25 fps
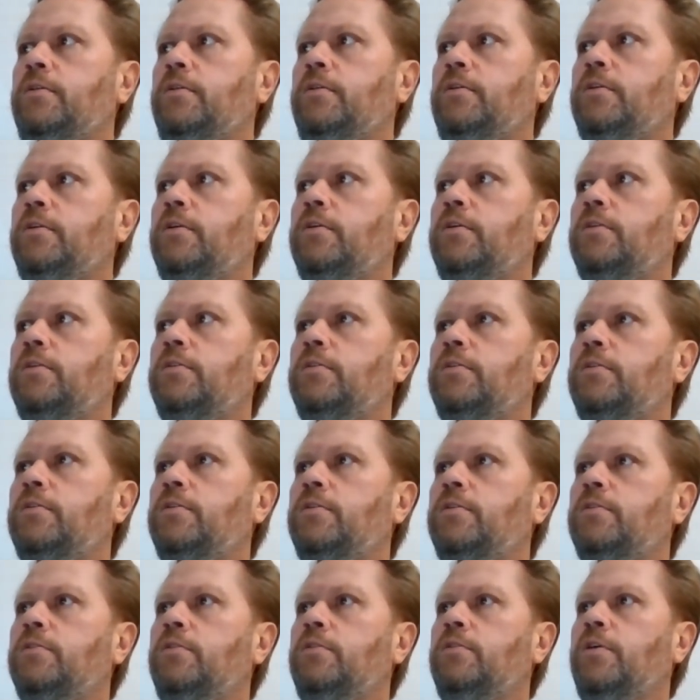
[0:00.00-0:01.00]

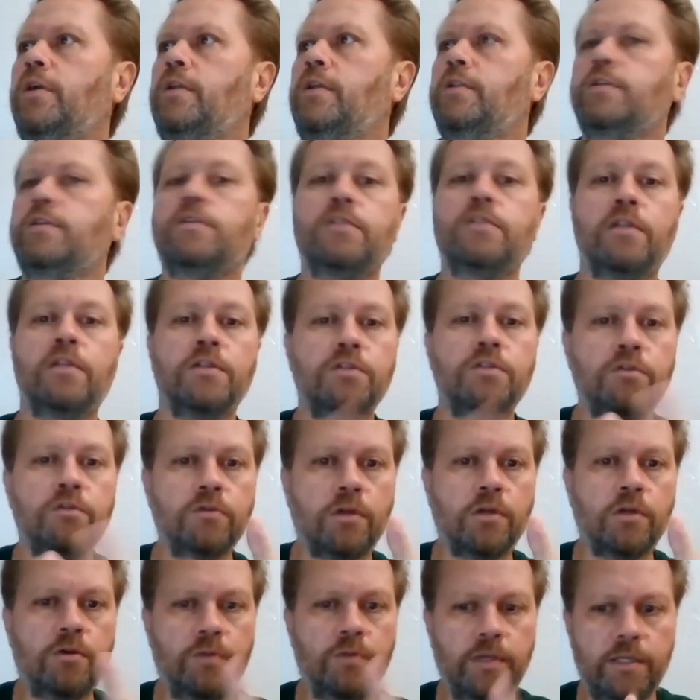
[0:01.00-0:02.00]
all right, let's, let's do
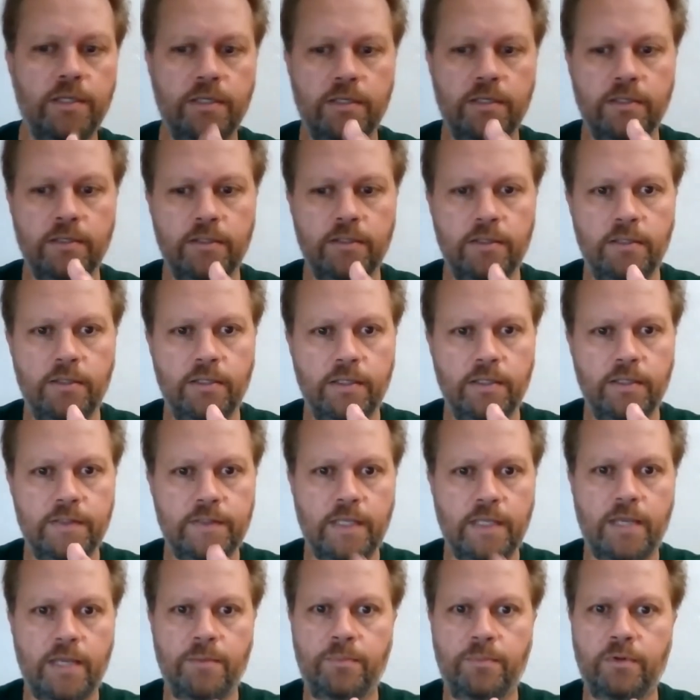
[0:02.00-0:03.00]
a quick
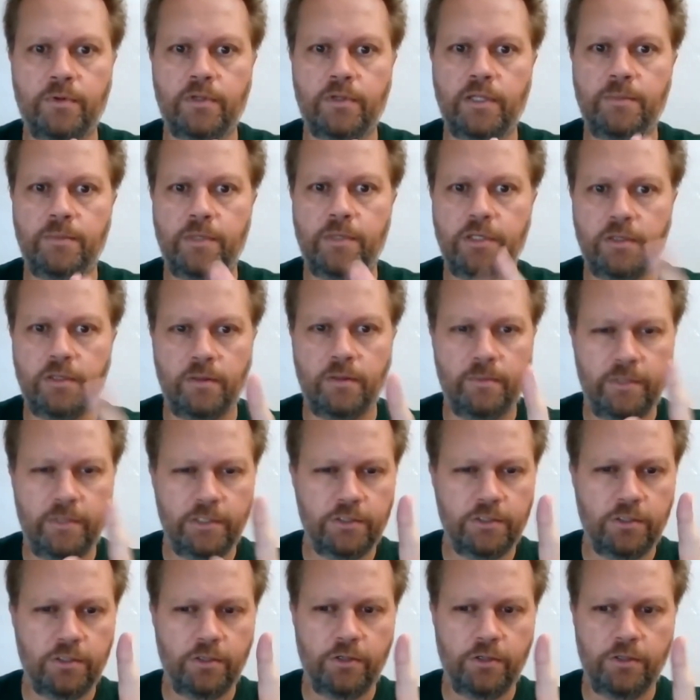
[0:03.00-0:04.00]
example. Let me, let me
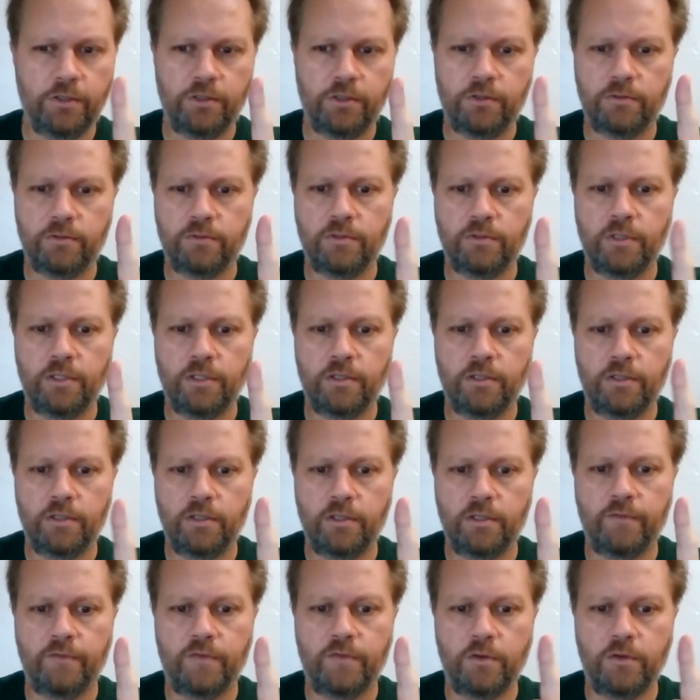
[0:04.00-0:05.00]
show you
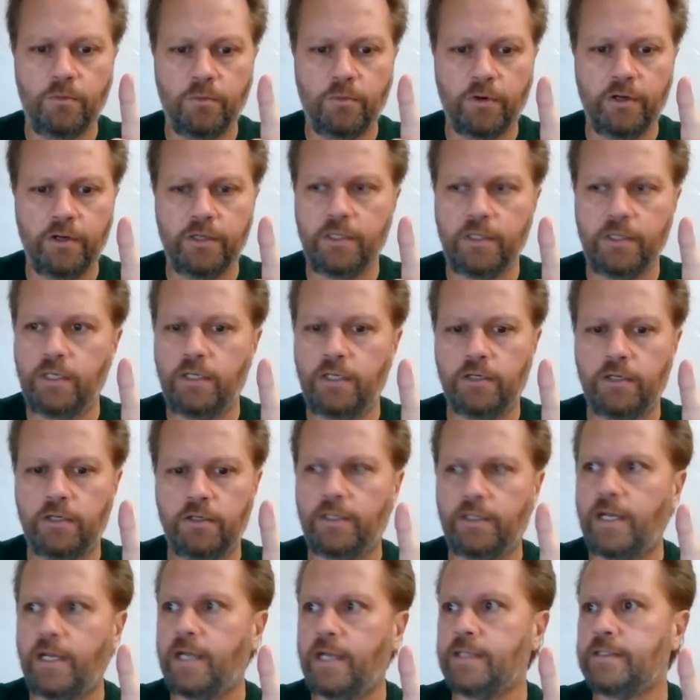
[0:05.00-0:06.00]
if you weren't here
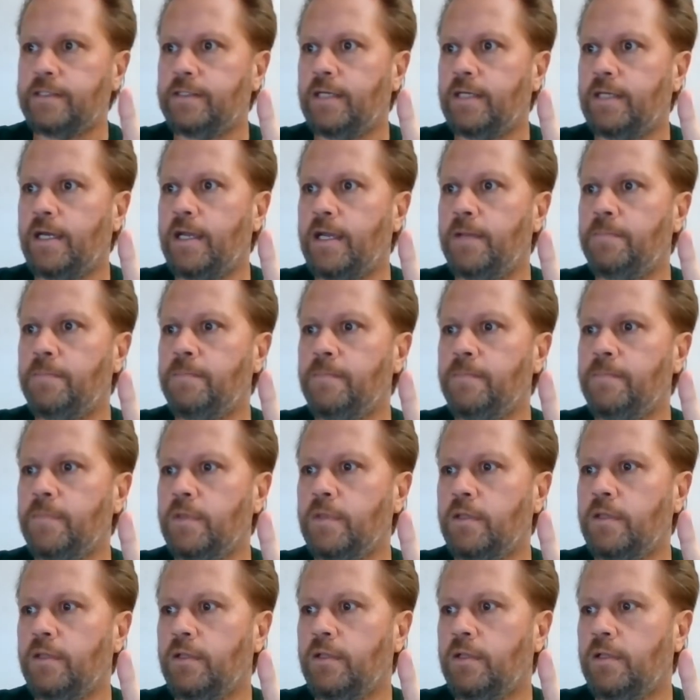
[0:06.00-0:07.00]
last time,
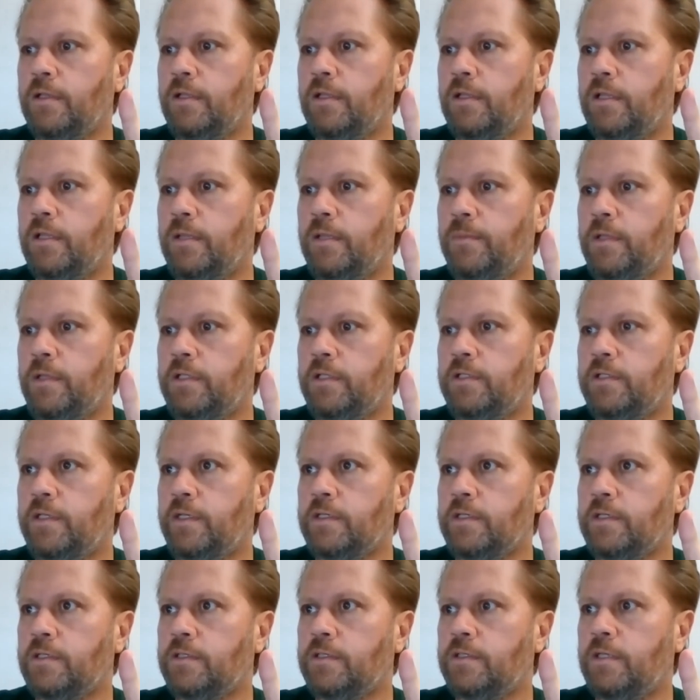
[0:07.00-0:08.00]
let me
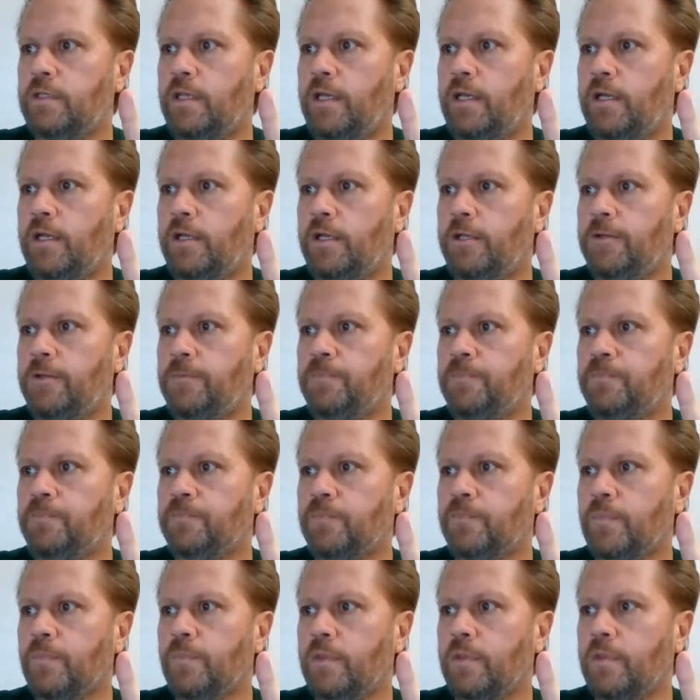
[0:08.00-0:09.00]
just uh,
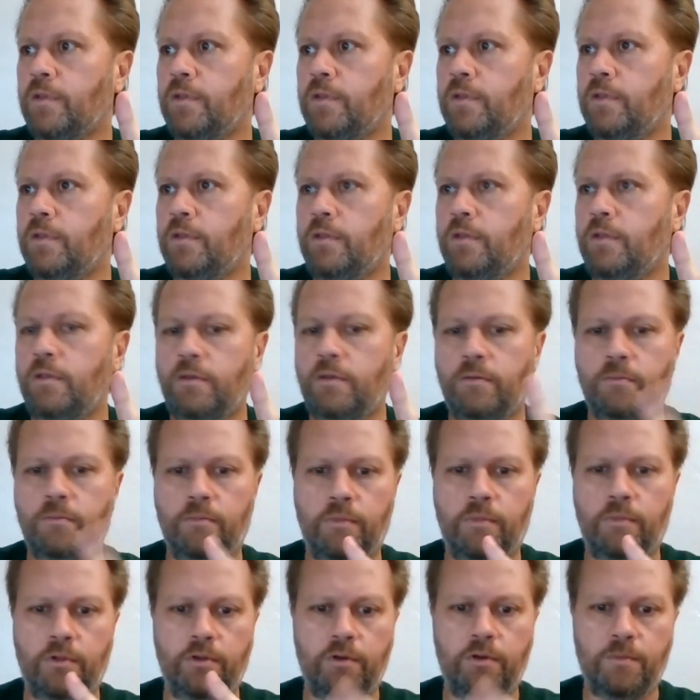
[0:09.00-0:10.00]

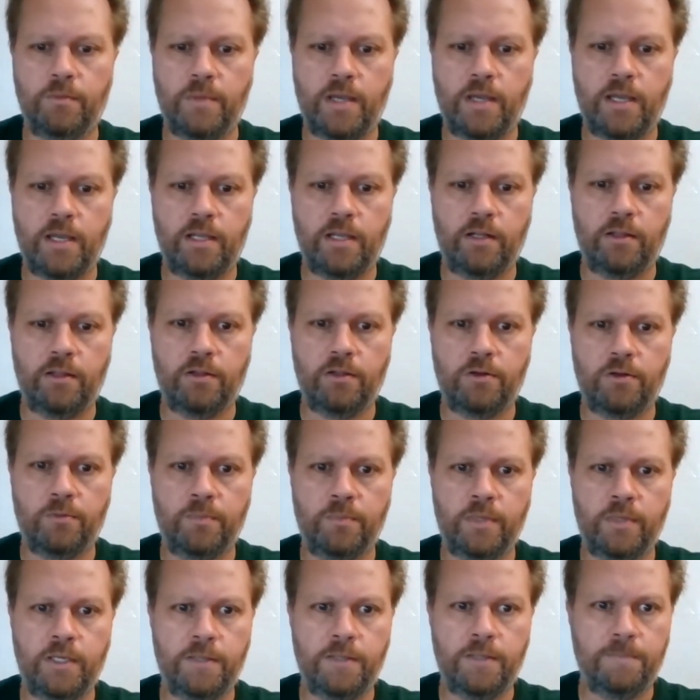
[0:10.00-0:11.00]
blow your mind a little
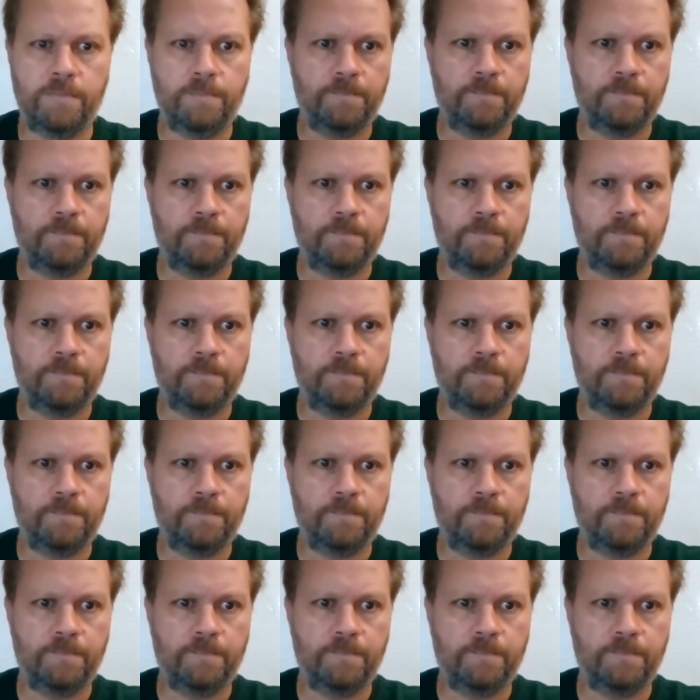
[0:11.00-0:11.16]
bit.